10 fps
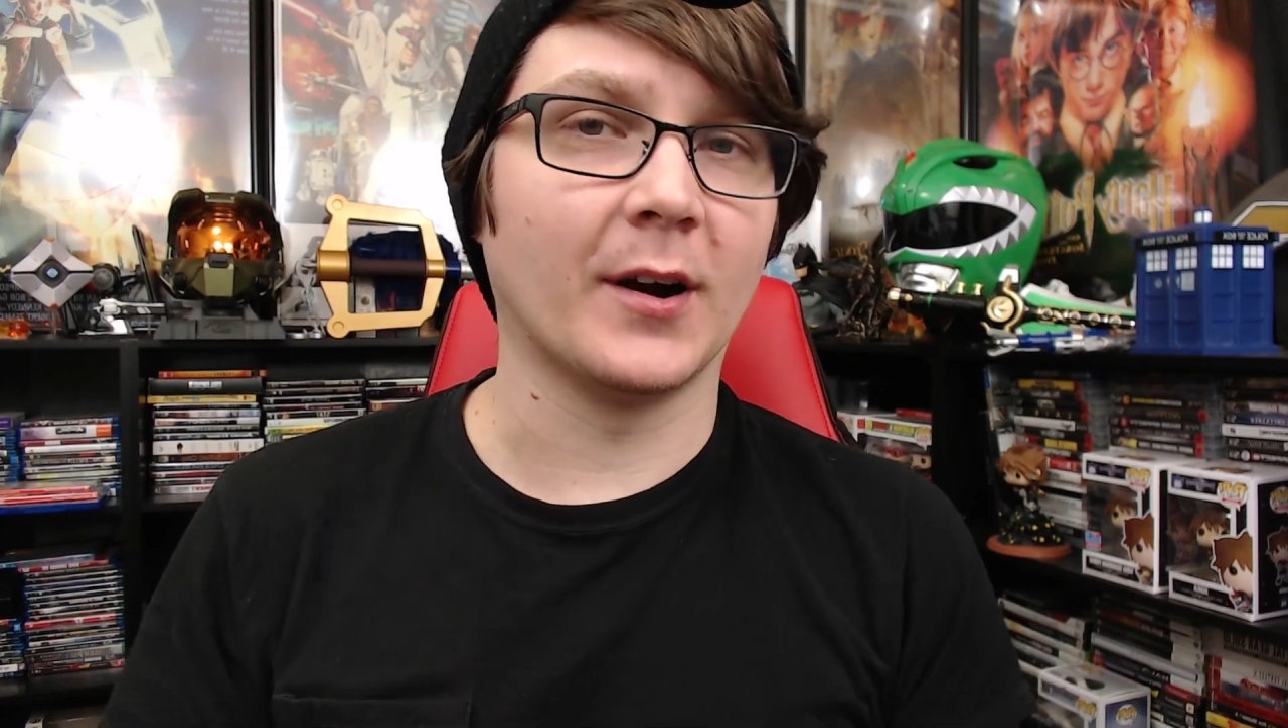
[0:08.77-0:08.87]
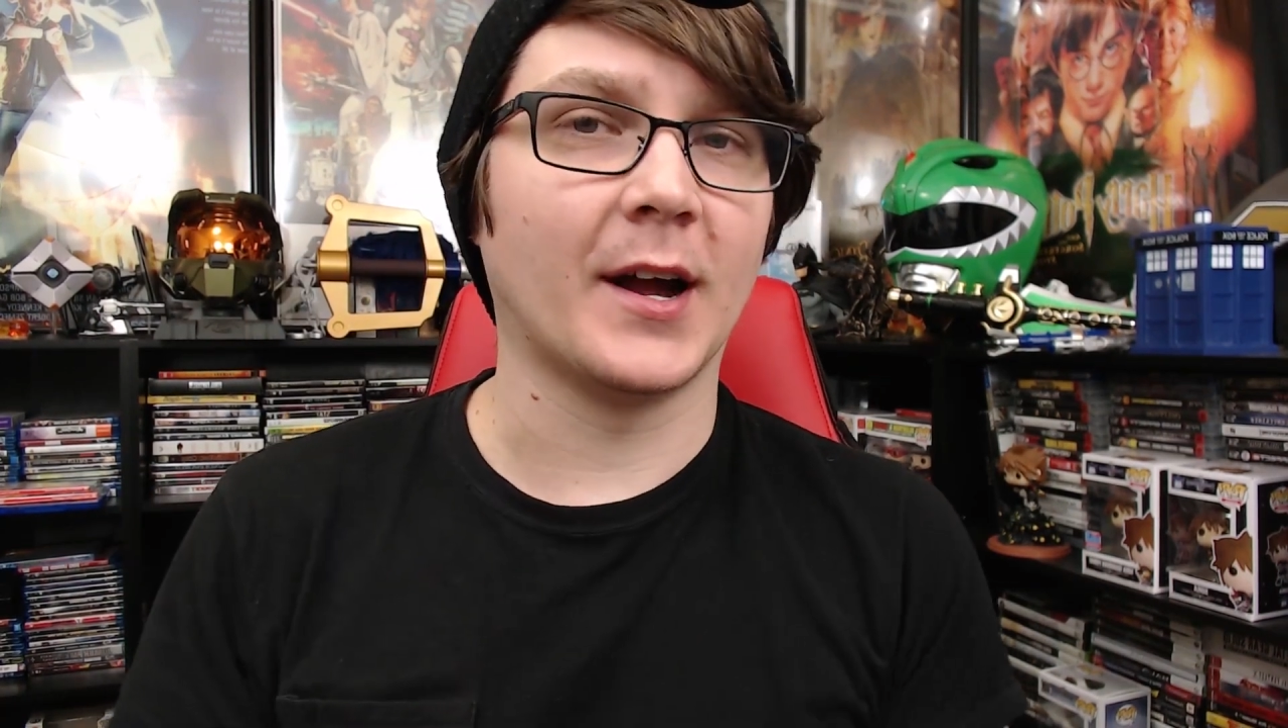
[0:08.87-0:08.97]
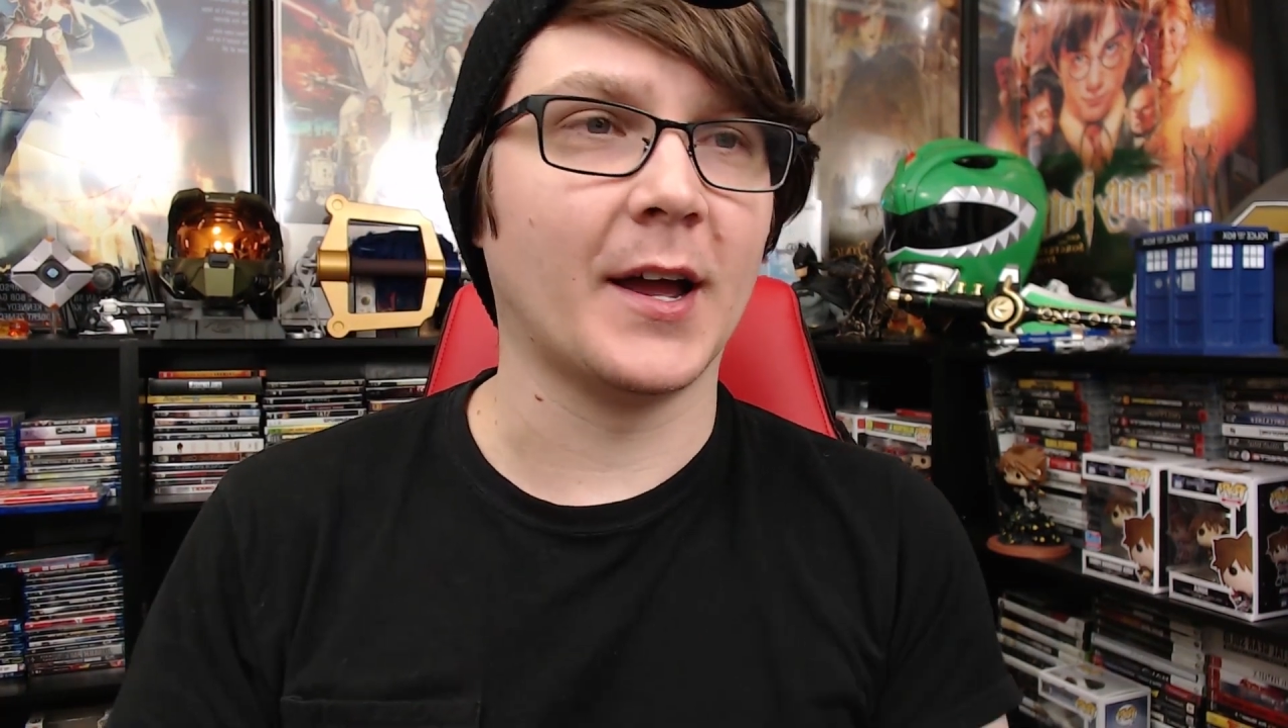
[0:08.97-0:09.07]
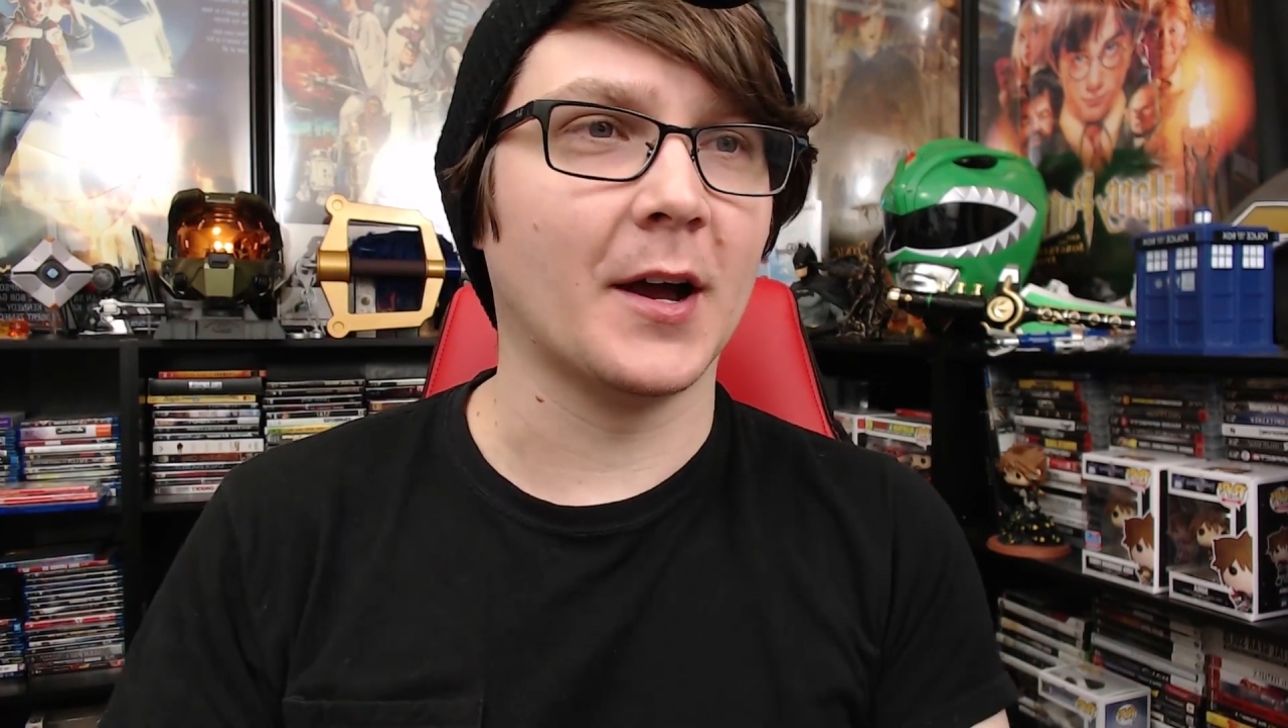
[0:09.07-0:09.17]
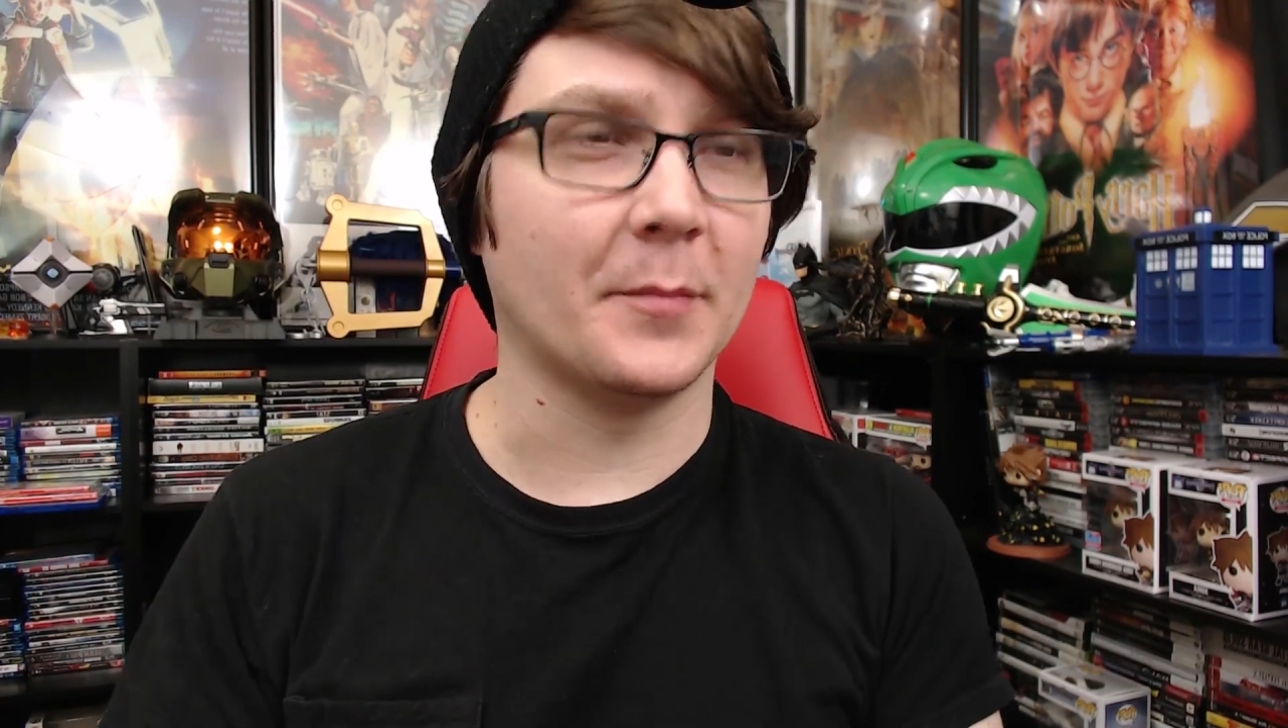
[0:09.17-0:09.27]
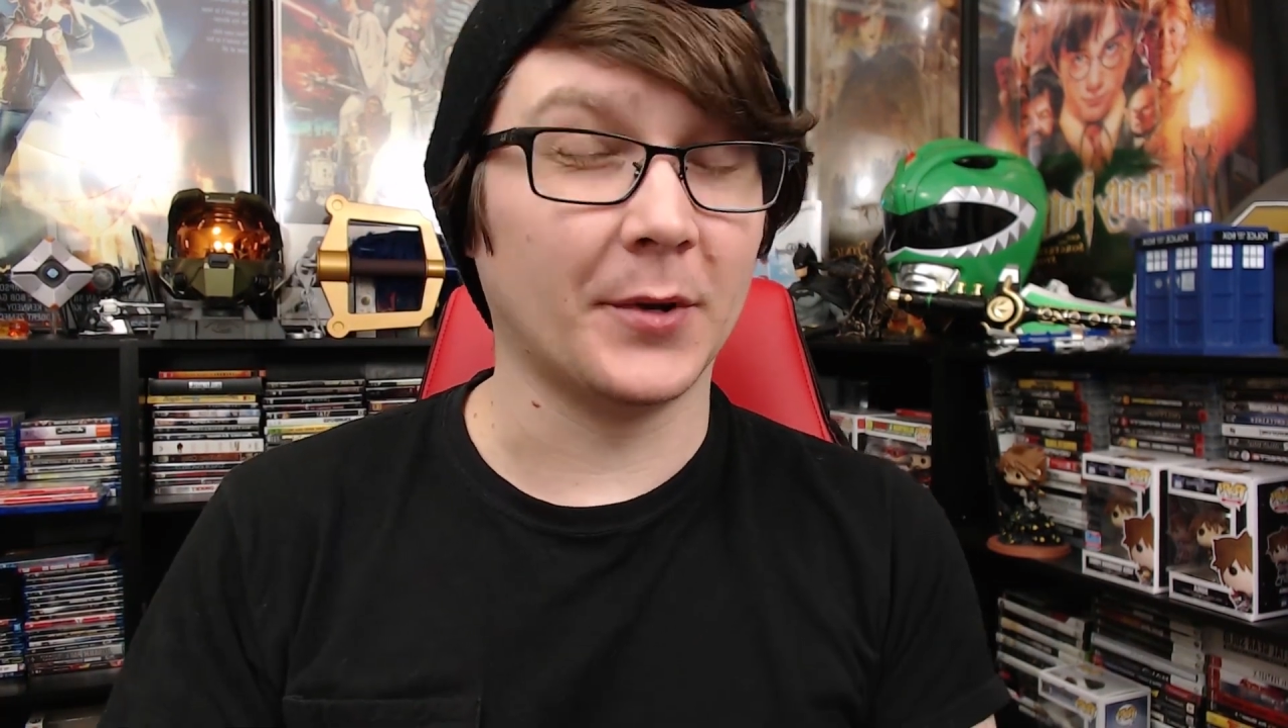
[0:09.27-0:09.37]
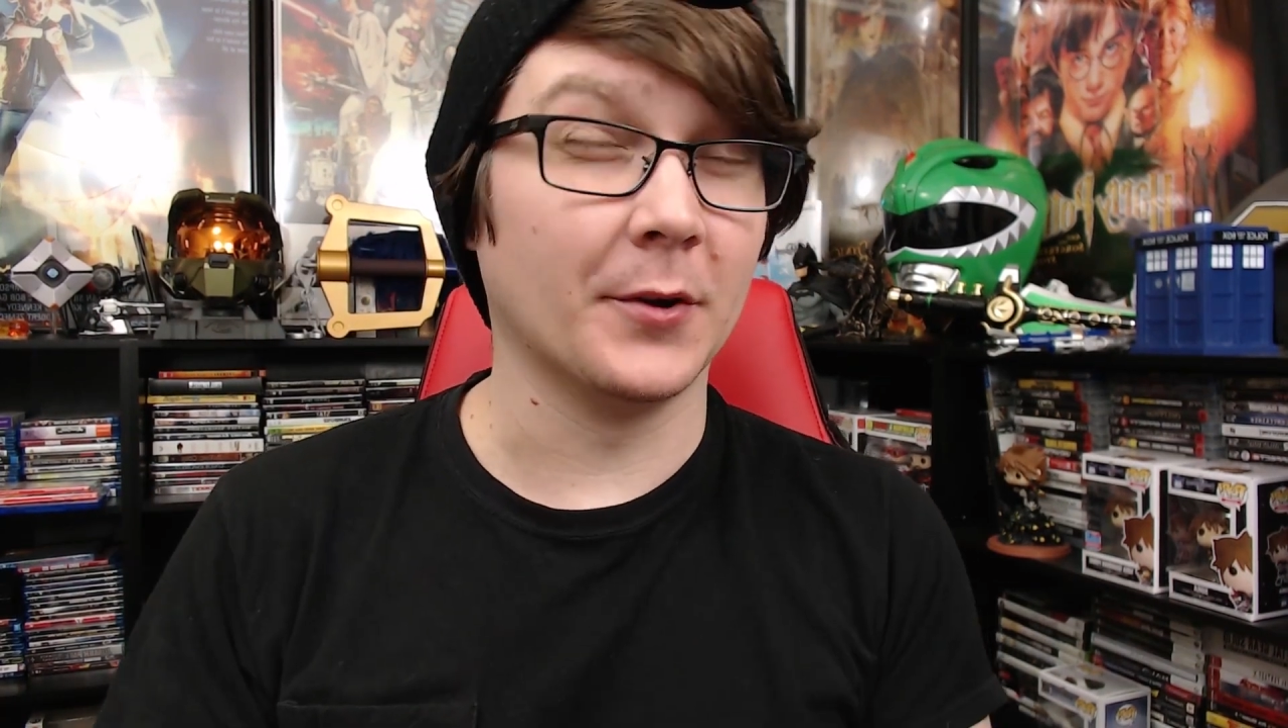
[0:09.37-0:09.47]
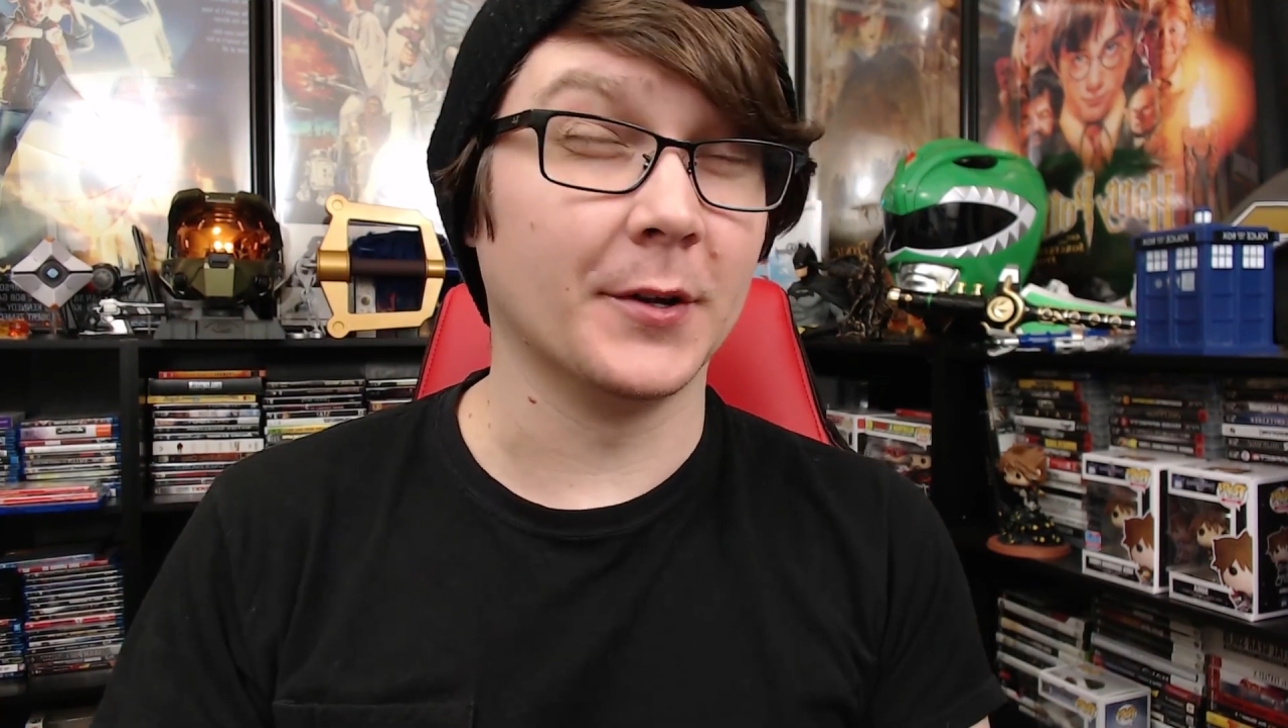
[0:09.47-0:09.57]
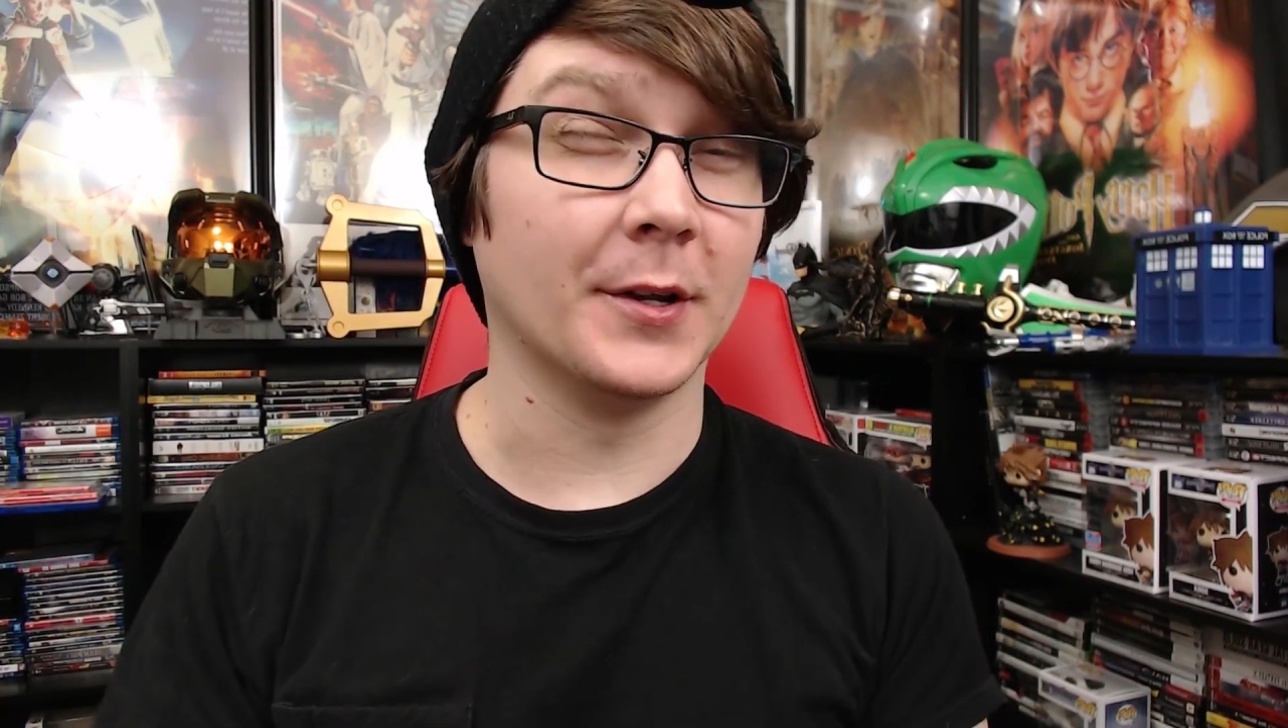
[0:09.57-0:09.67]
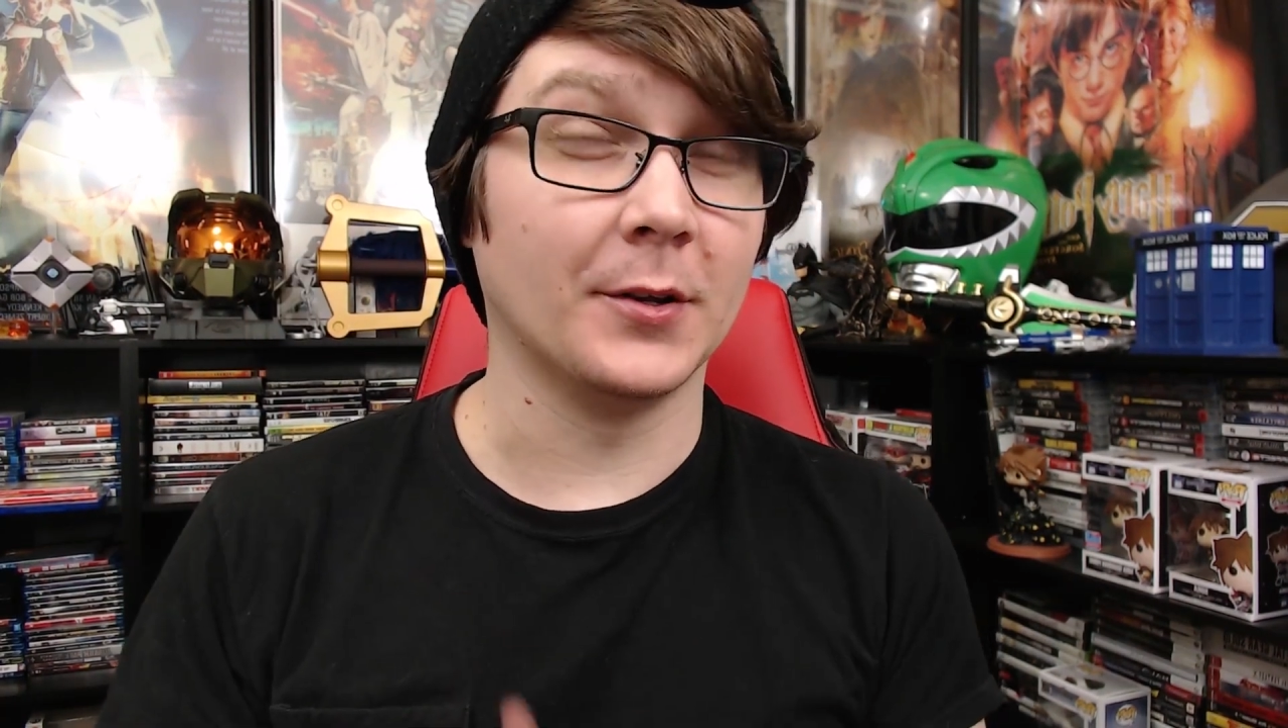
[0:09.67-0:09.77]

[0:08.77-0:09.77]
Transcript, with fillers: I uploaded